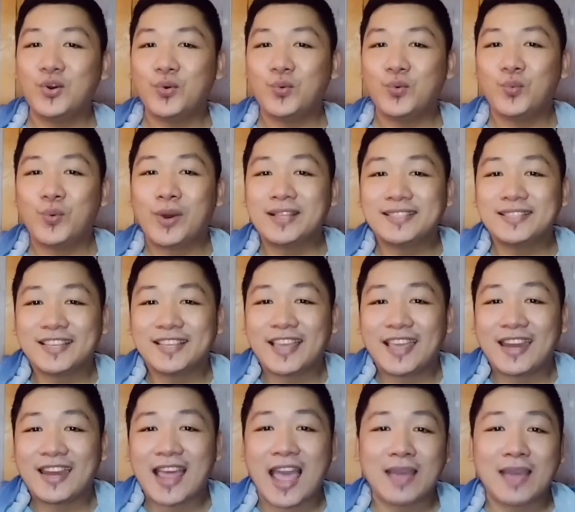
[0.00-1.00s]
Once
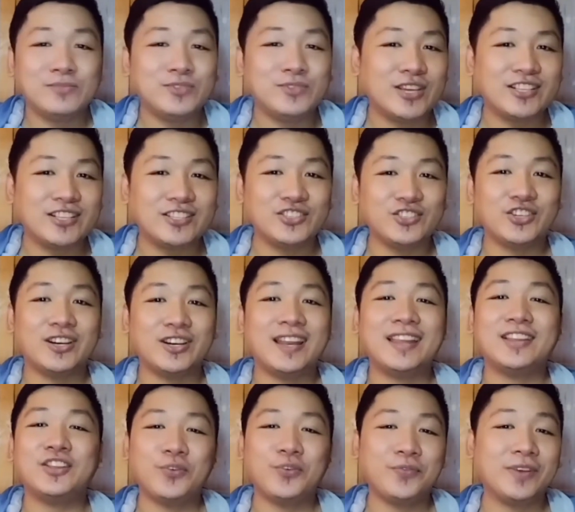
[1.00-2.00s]
again, I'm Genesis
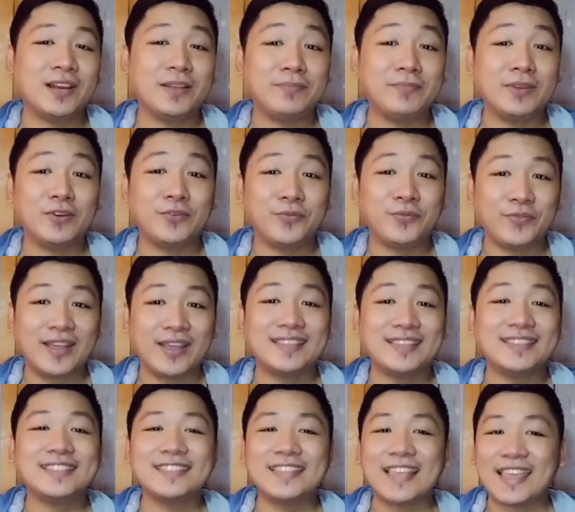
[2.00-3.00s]
Gaerlan, your Filipino
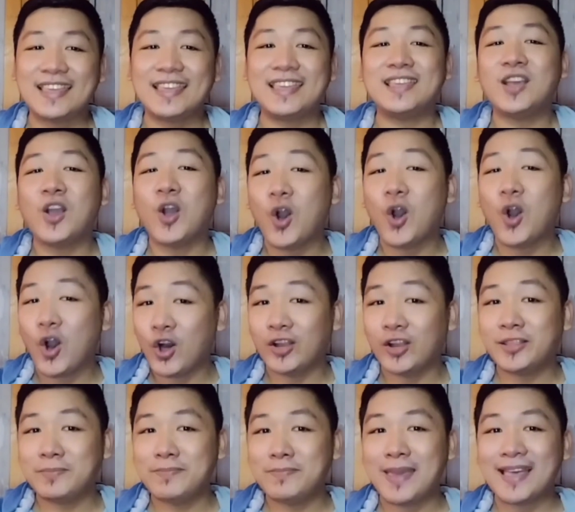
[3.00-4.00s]
friend, saying all
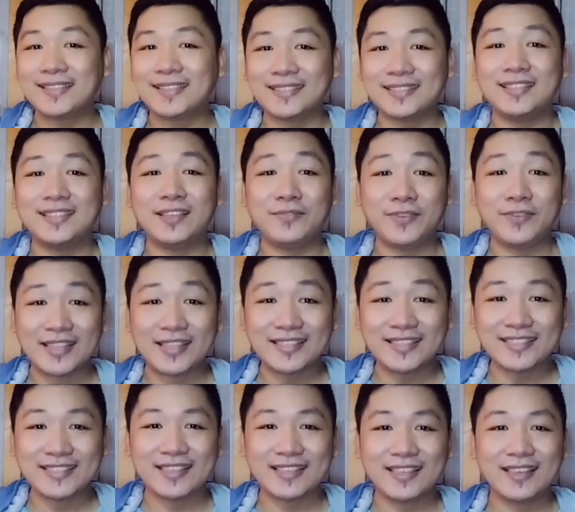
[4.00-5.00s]
the best
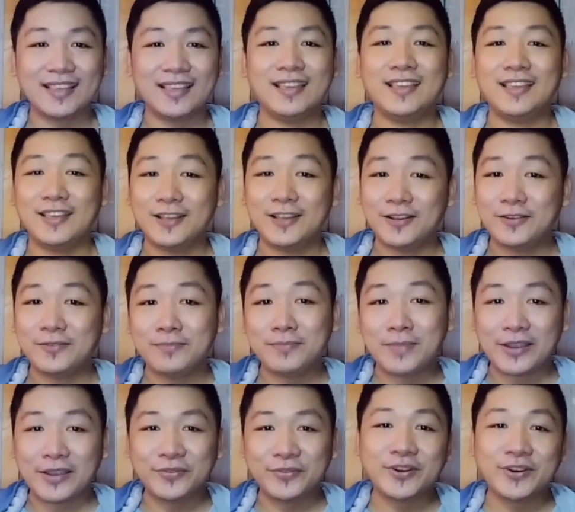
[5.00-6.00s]
sniffens.
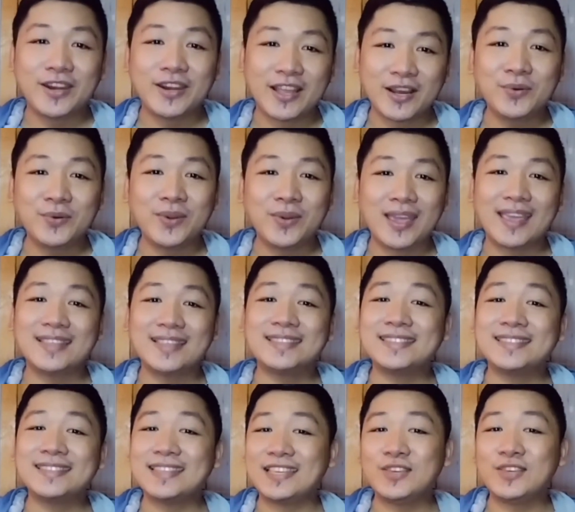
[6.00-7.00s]
Bye for now and
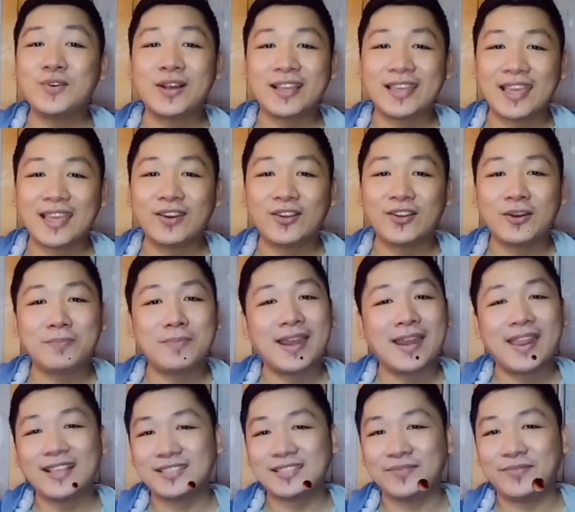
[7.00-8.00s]
see you again on my
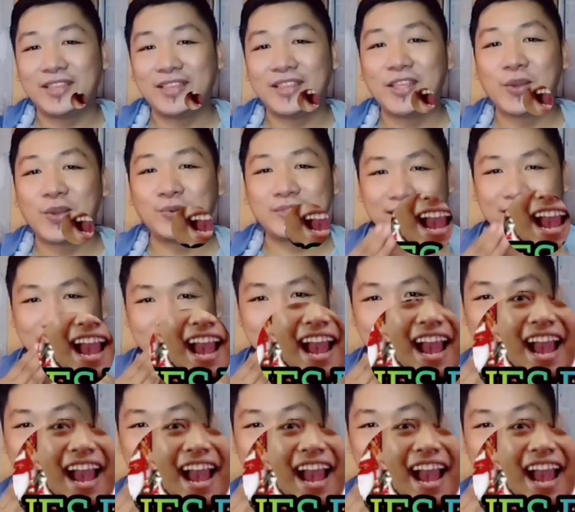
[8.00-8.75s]
next videos.